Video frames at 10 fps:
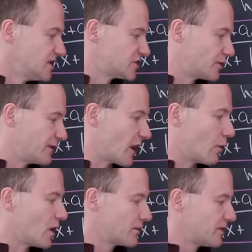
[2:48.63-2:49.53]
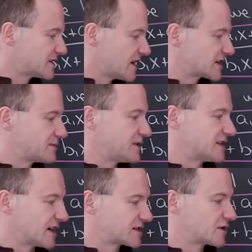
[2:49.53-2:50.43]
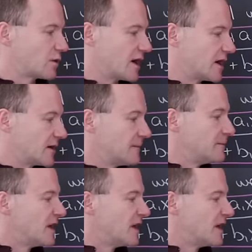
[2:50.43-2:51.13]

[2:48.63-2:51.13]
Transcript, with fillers: So we've got 1 plus x plus x squared.